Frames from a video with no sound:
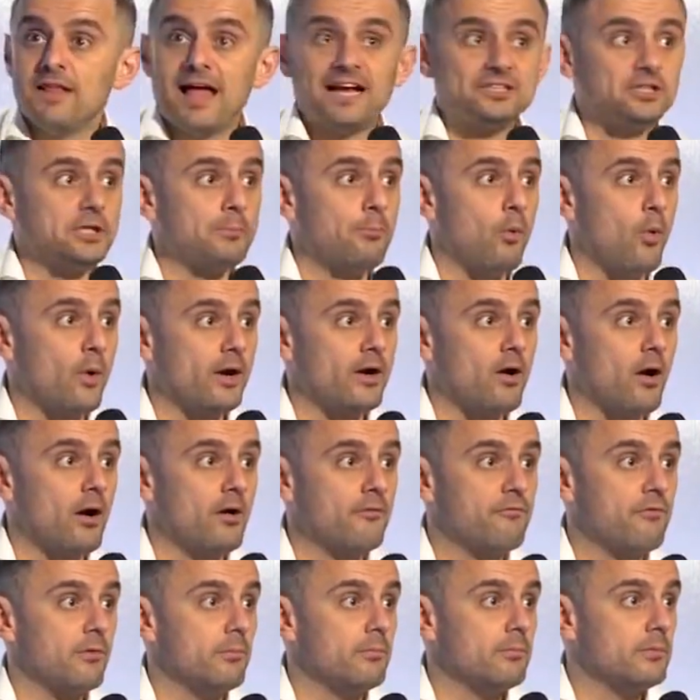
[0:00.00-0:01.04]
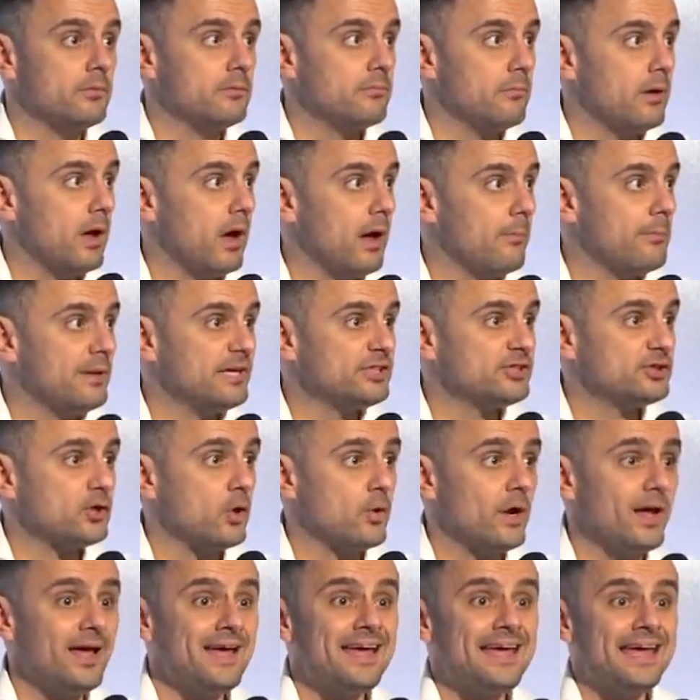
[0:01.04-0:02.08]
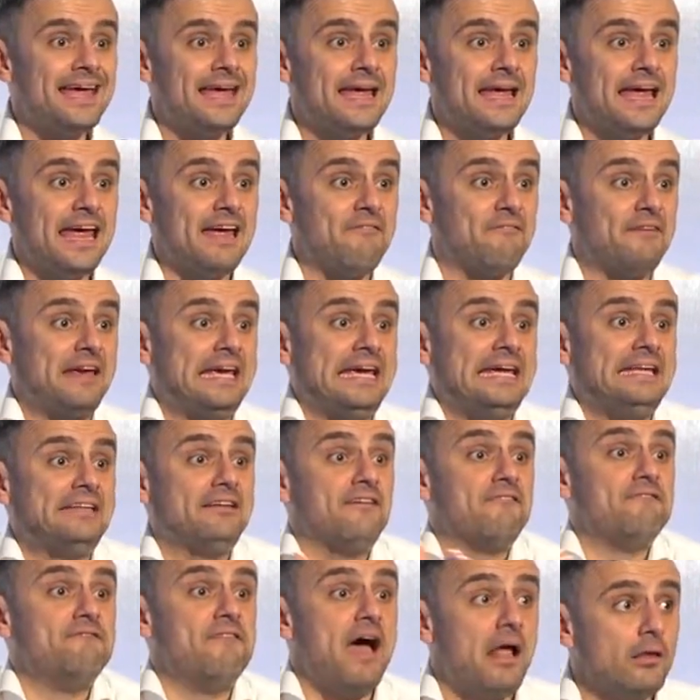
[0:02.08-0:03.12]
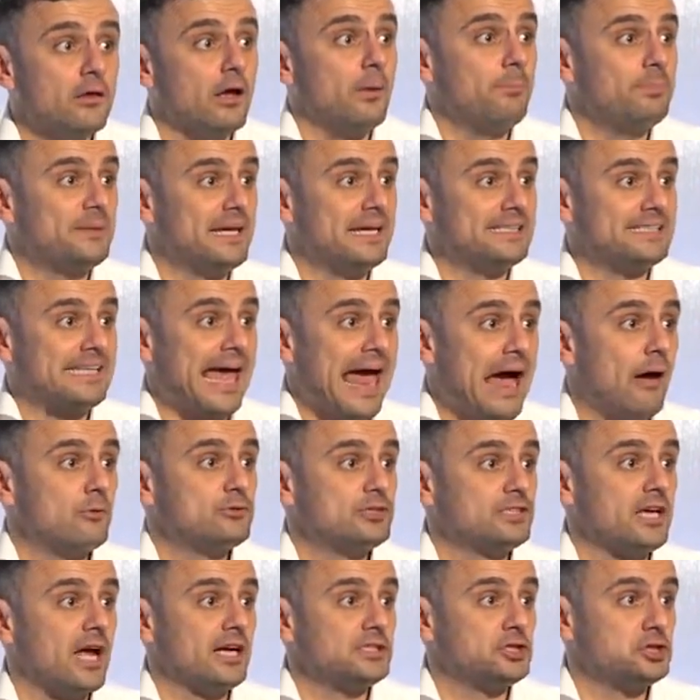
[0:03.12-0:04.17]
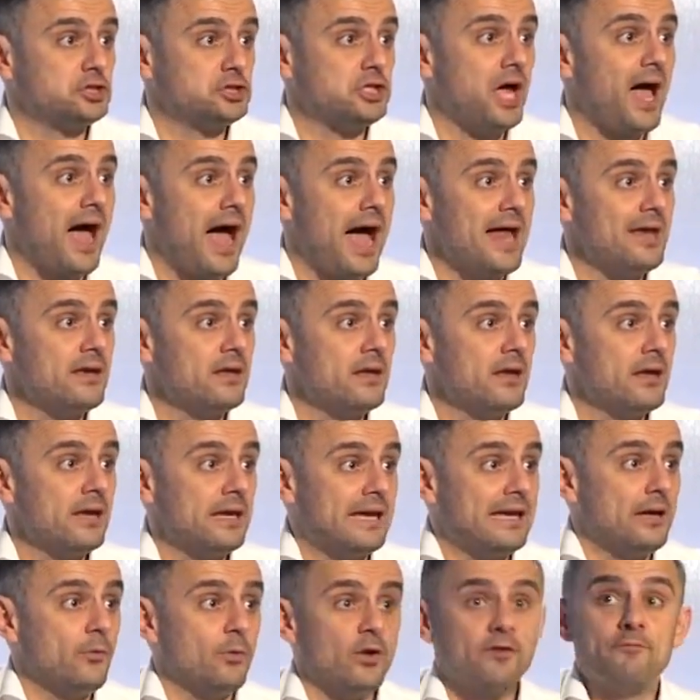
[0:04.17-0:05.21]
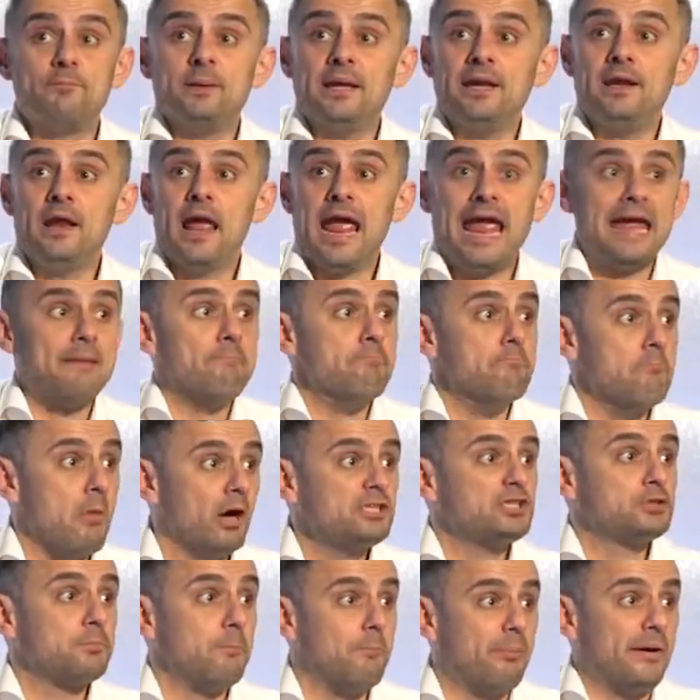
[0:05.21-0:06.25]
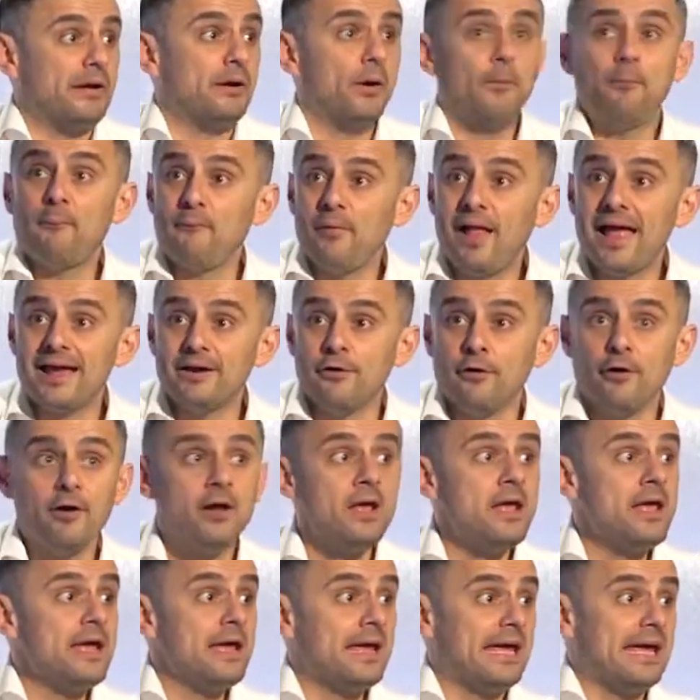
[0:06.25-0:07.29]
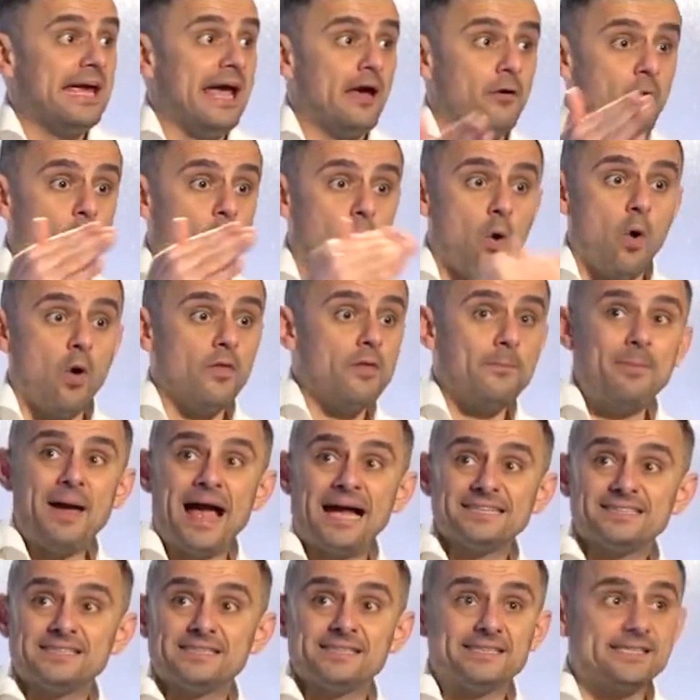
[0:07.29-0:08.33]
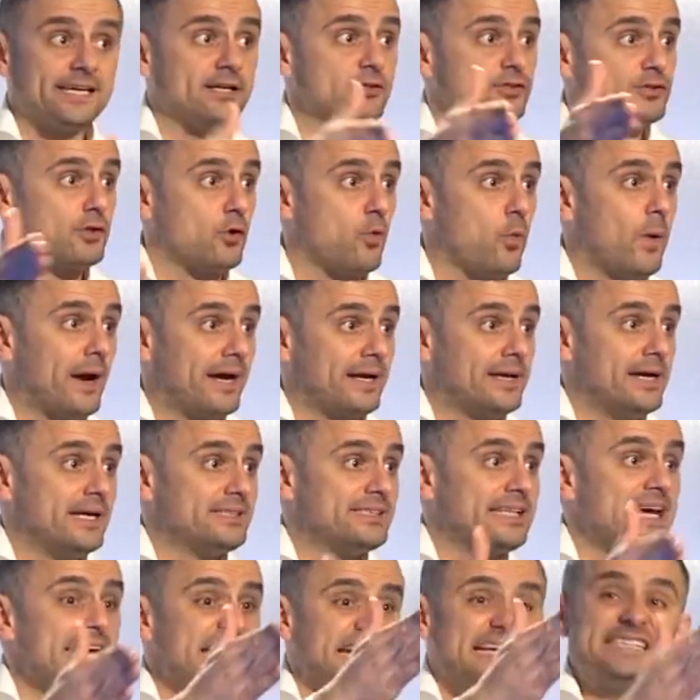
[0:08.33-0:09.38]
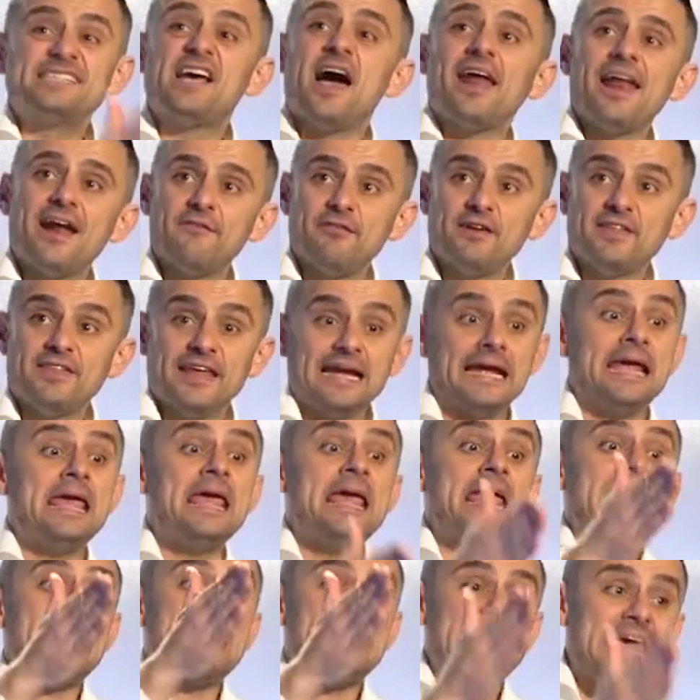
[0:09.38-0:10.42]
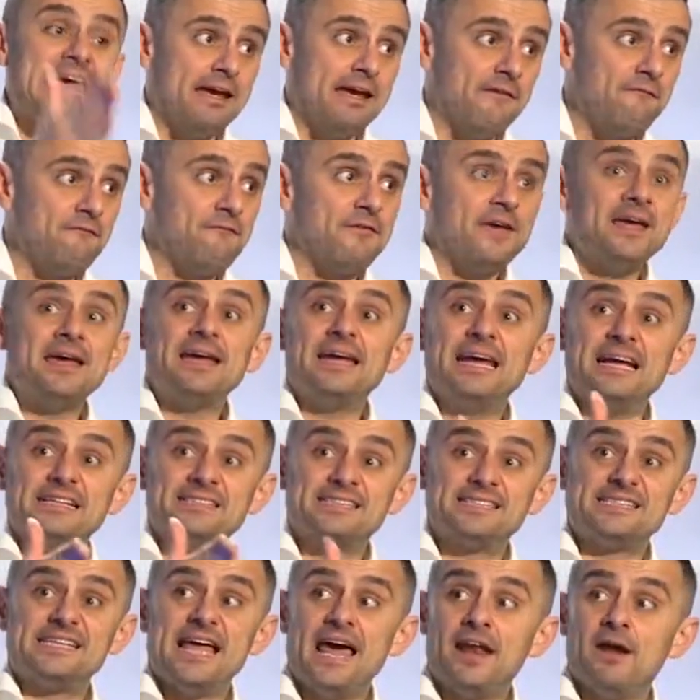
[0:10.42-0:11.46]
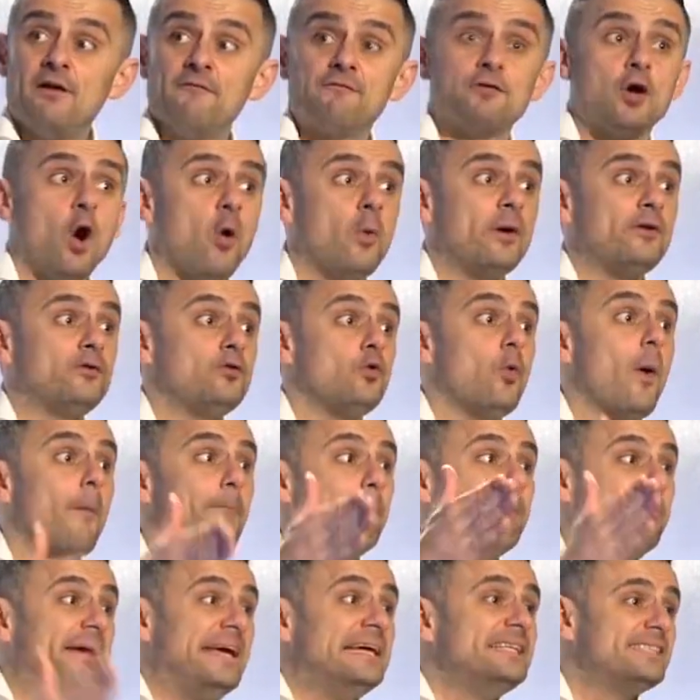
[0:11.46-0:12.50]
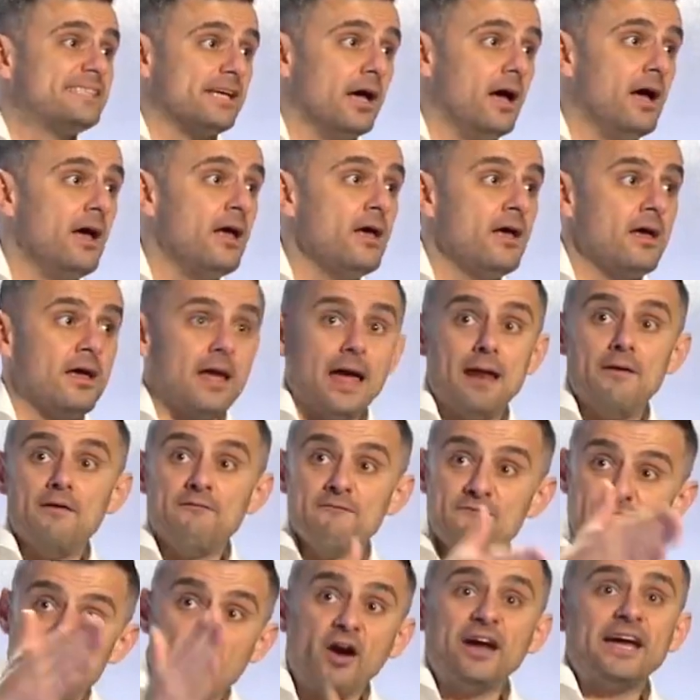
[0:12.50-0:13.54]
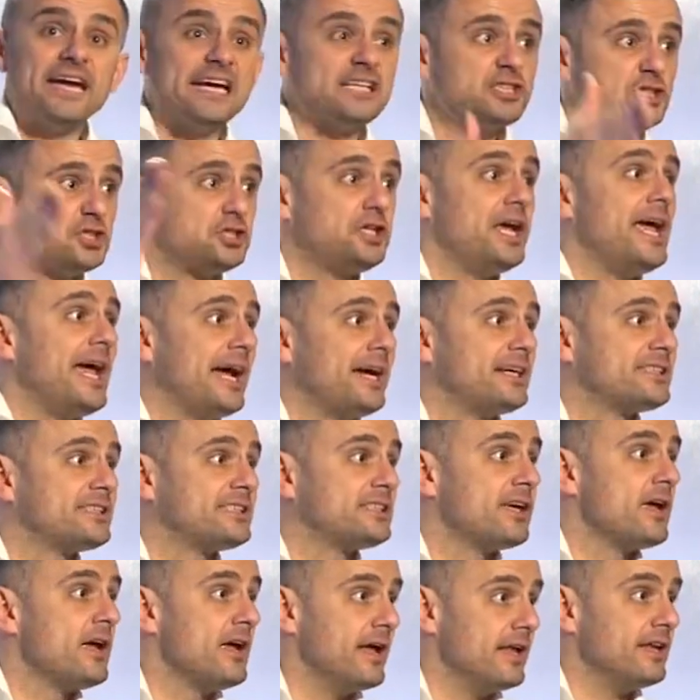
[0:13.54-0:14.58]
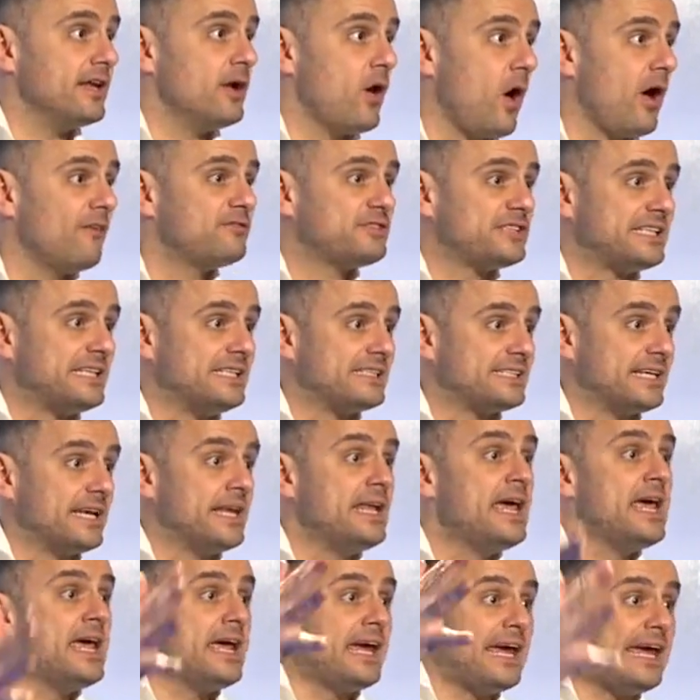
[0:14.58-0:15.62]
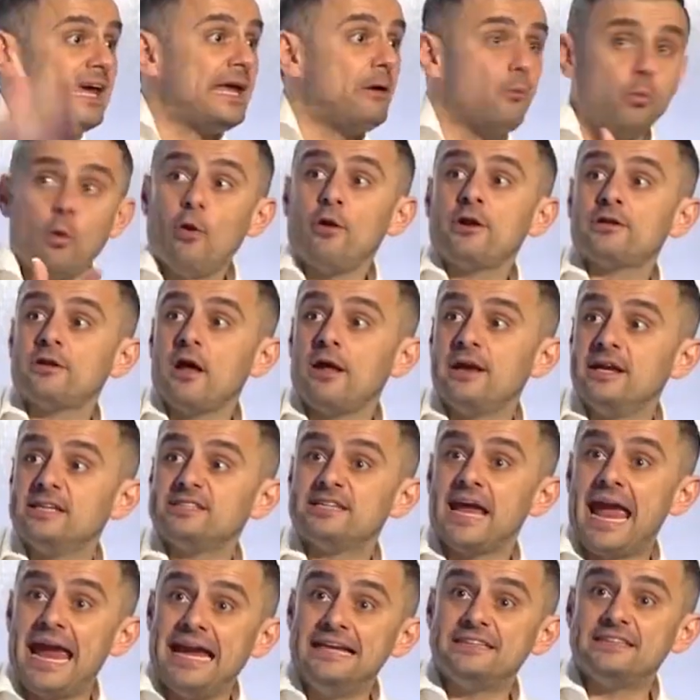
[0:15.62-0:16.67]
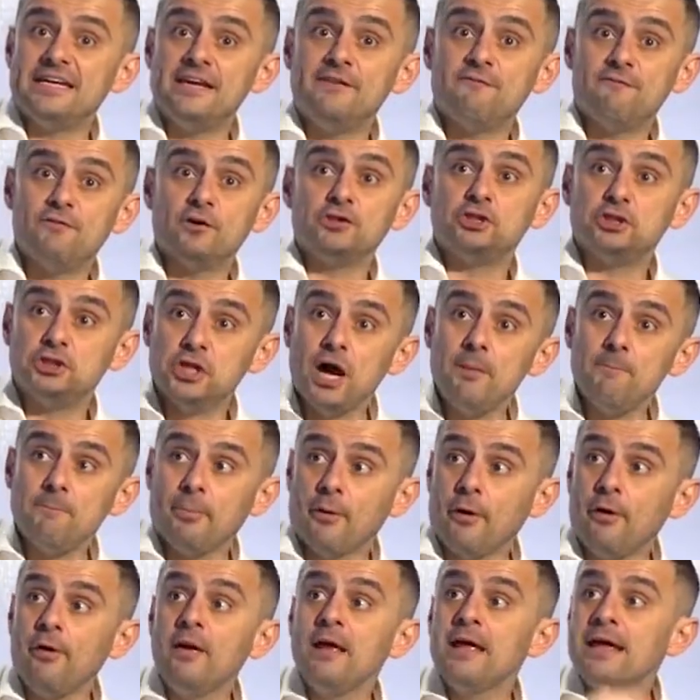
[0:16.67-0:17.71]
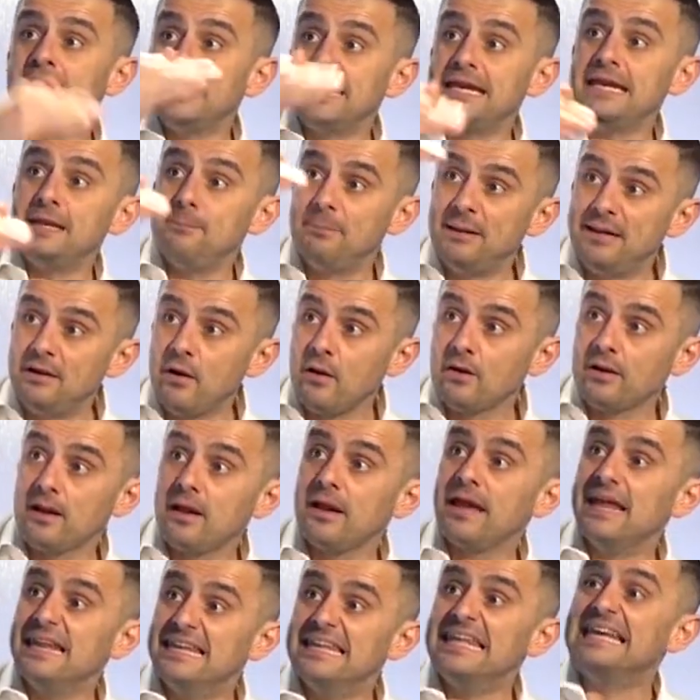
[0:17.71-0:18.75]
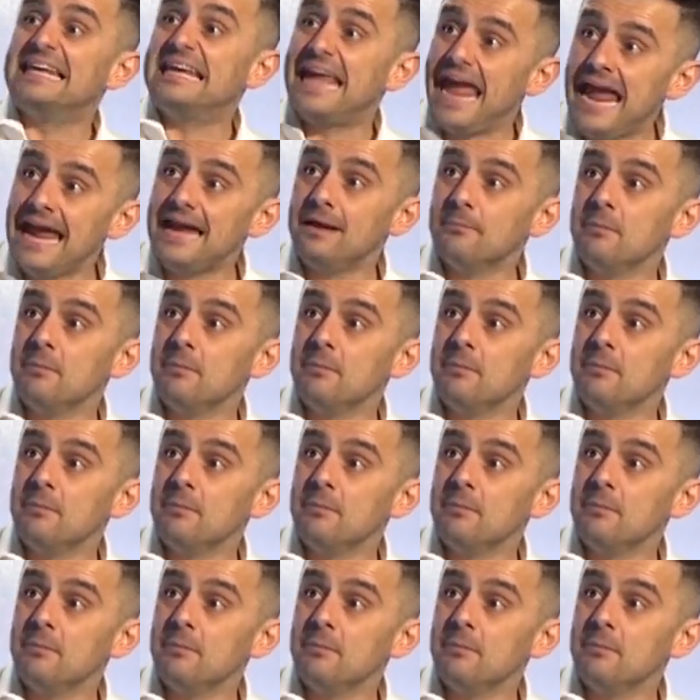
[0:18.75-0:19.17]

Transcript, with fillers: the flashy point guard from uh, Minnesota, if he developed his outside shot he would have been a much bigger player. He had all the passing skills, the quickness, he's got everything. If instead of going to Ibiza and fucking chicks in the off season, he worked on his 18 foot jumper, he'd be in the